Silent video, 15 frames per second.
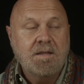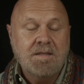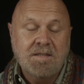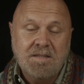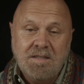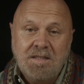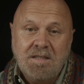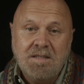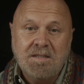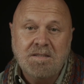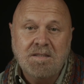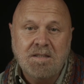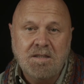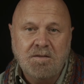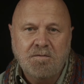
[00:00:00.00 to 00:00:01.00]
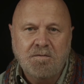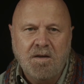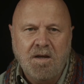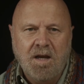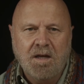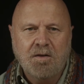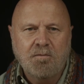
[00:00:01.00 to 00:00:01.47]
This is, in
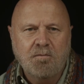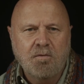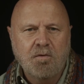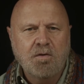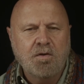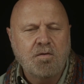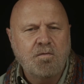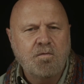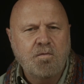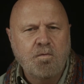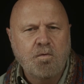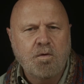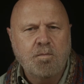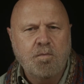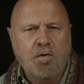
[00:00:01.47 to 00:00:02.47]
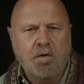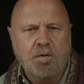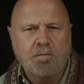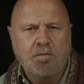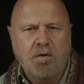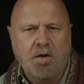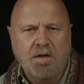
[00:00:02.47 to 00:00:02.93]
fact, really a
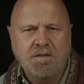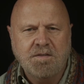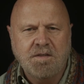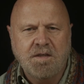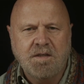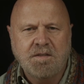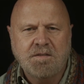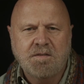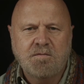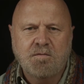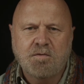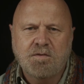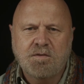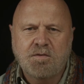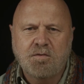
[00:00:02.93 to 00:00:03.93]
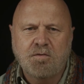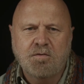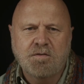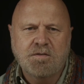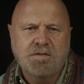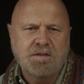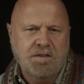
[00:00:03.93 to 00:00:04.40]
four-part process for
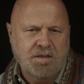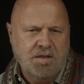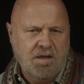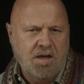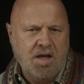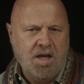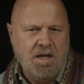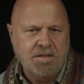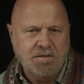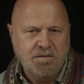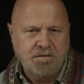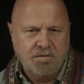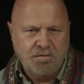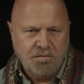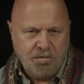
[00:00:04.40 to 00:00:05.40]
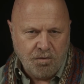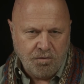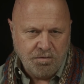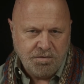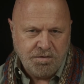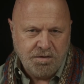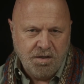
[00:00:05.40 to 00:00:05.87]
students in the class.
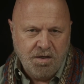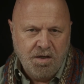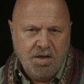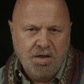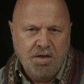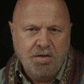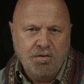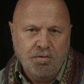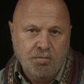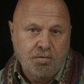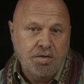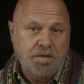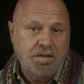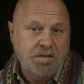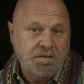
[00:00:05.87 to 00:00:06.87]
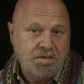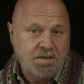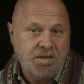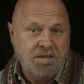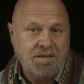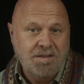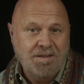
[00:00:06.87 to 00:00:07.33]
First, you read,
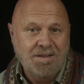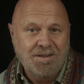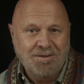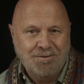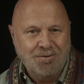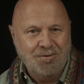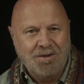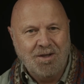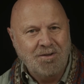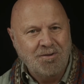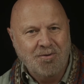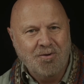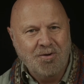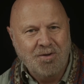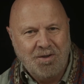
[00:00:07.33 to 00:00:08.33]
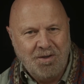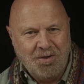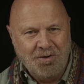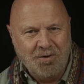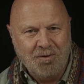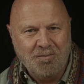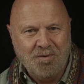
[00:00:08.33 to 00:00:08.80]
see, and/or
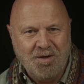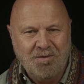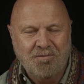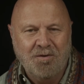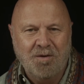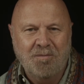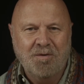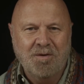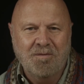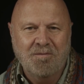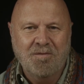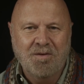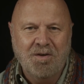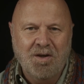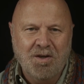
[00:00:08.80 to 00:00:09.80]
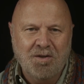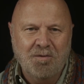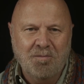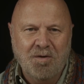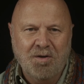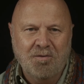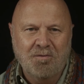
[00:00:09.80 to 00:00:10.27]
hear my framing of the
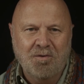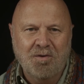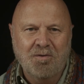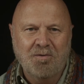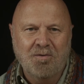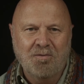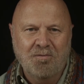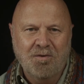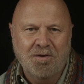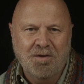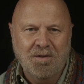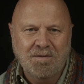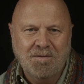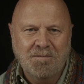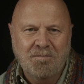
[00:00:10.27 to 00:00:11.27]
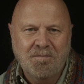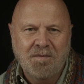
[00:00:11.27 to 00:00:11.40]
documentary or reading.